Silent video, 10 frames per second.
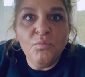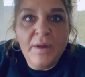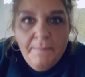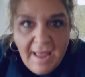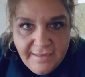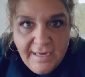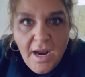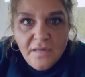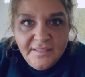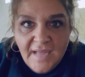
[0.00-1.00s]
reminding
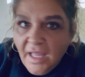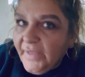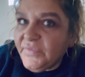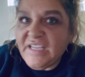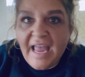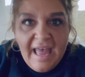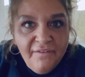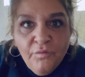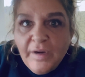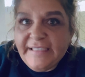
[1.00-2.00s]
ourselves
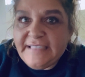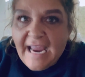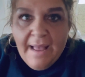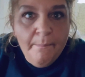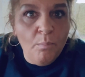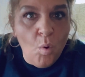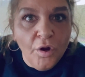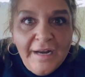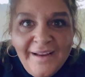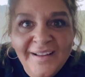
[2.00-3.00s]
every damn
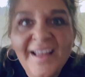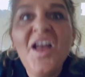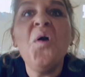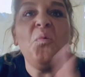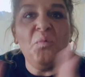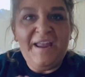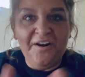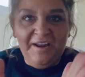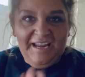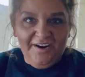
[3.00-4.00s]
morning we
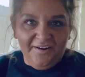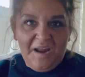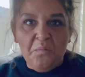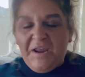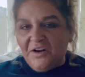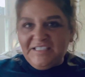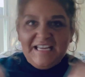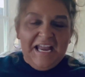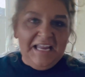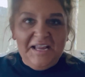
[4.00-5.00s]
are here and we are
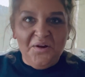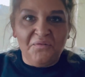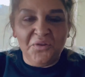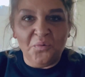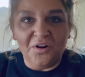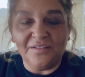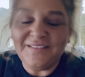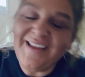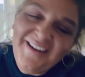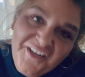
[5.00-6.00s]
taking over the world
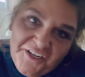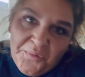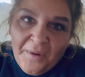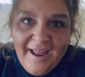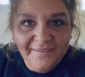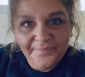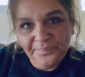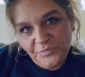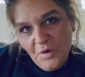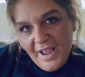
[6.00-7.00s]
in a good way.
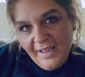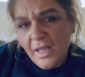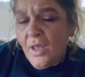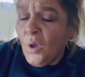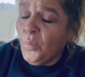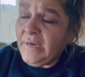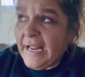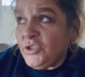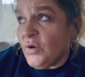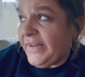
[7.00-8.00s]
Right? We're
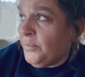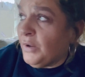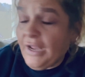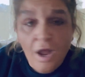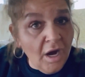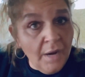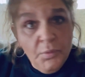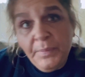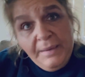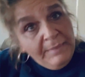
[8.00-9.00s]
not trying to bring harm or
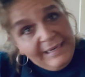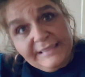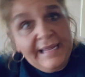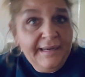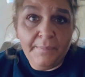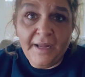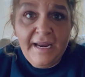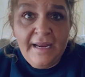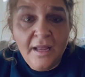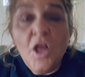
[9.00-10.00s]
be mean to
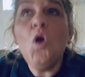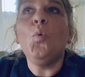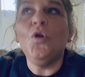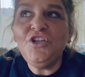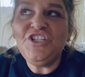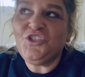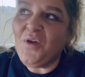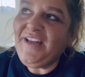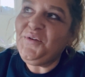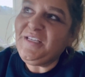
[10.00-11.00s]
anybody. We're just
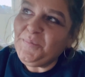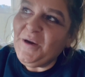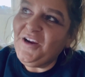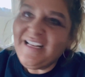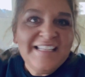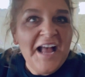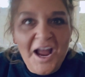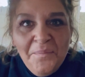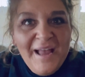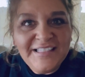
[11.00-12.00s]
trying to experience
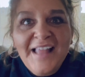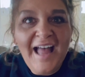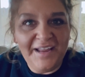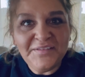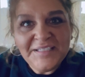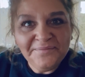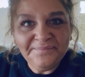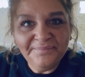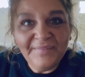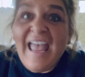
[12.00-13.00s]
our best lives.
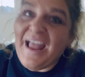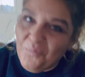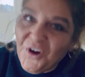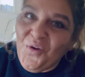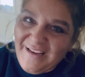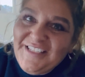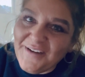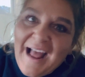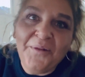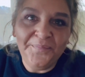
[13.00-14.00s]
And we're going to
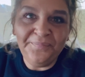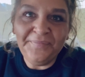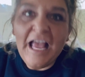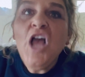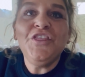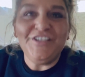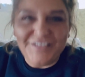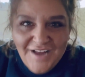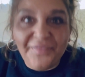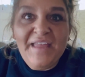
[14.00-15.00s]
now. There's
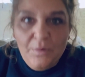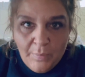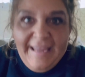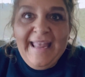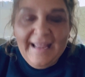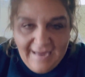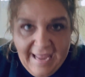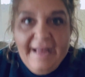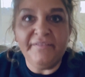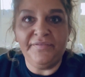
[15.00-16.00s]
nothing we can't
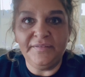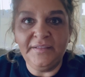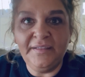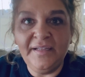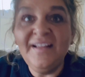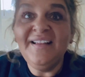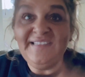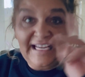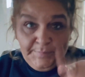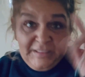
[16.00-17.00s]
have. Is
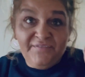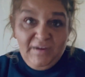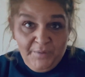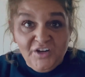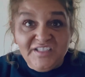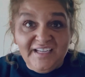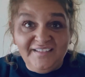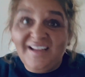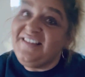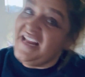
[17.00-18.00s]
that specific
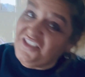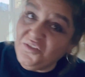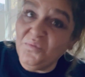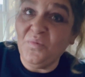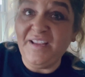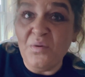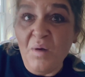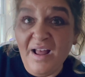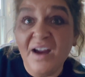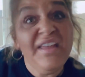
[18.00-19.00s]
person not doing what you
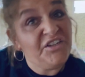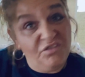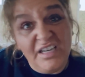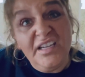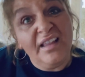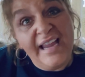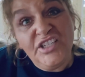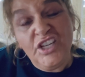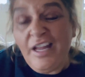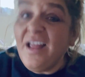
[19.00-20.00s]
want? Are they treating you like
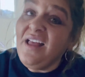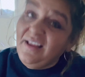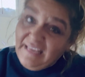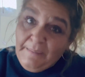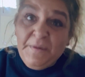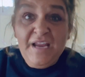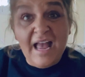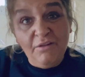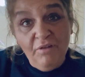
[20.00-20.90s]
shit? Keeping you on